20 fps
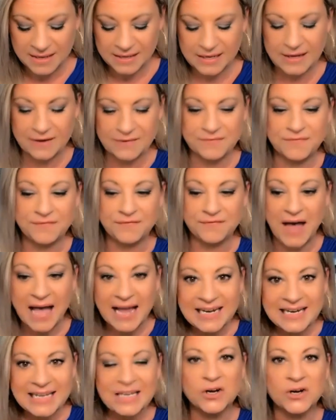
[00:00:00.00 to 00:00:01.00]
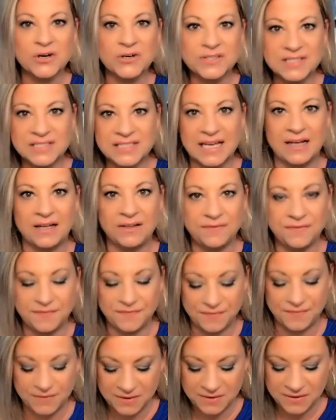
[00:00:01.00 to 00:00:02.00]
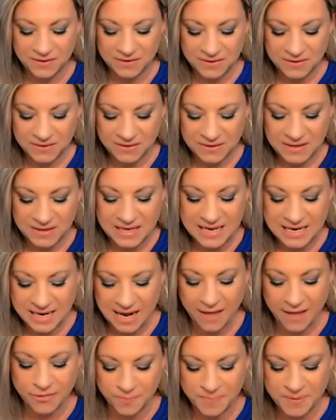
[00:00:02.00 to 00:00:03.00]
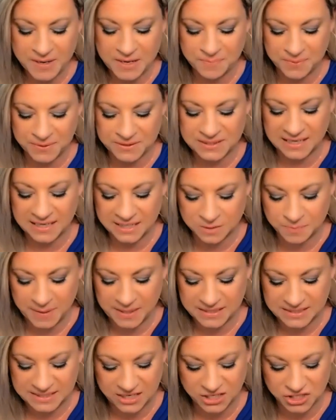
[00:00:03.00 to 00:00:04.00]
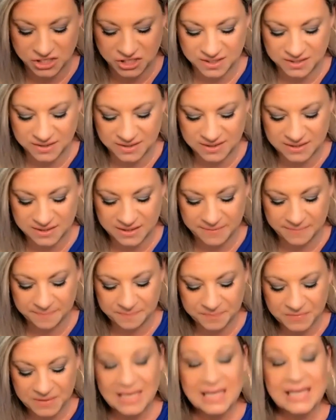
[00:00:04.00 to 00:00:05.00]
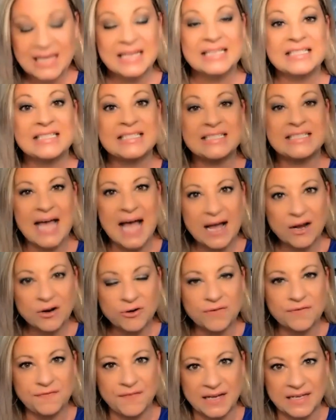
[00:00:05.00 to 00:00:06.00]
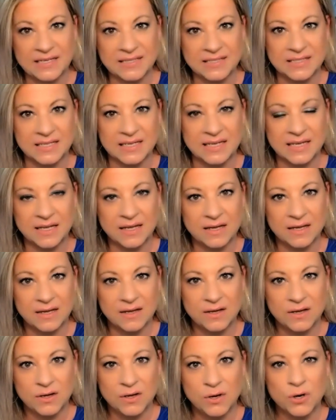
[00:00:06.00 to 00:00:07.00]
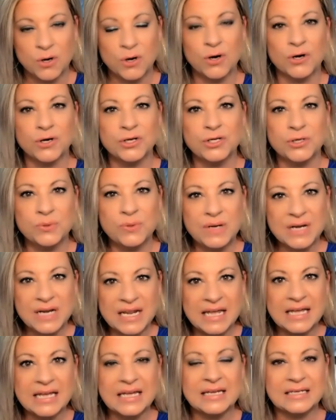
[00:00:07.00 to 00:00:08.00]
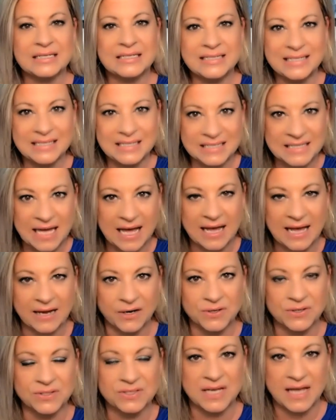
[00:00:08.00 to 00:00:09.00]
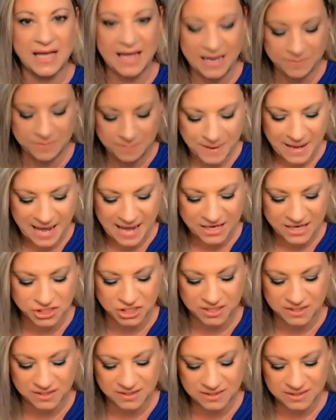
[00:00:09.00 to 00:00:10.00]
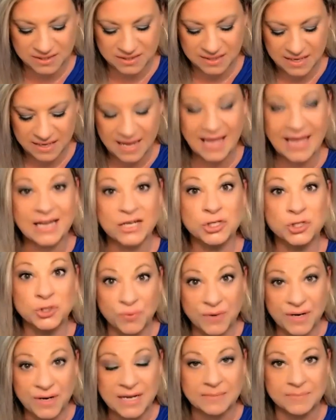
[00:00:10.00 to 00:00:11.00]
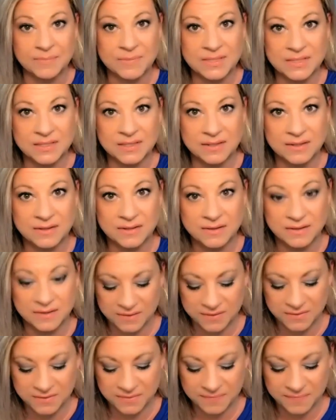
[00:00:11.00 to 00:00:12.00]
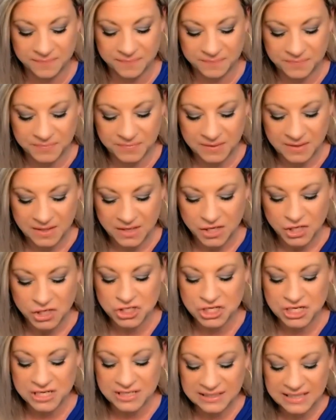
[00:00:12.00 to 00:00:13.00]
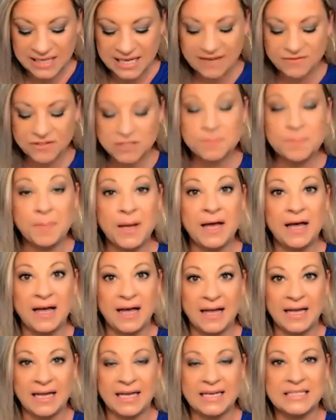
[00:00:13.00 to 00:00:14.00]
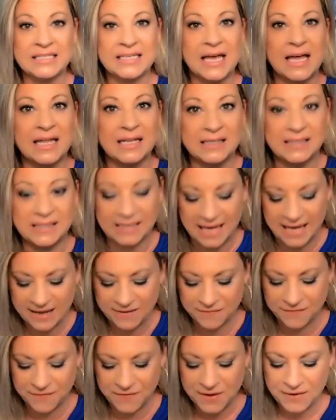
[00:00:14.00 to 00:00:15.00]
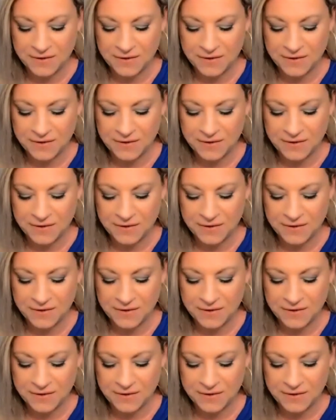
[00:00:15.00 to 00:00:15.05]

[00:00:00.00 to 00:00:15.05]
confining herself in other people's expectations, sacrificing her unique desires and passions and dreams. She leaves behind a life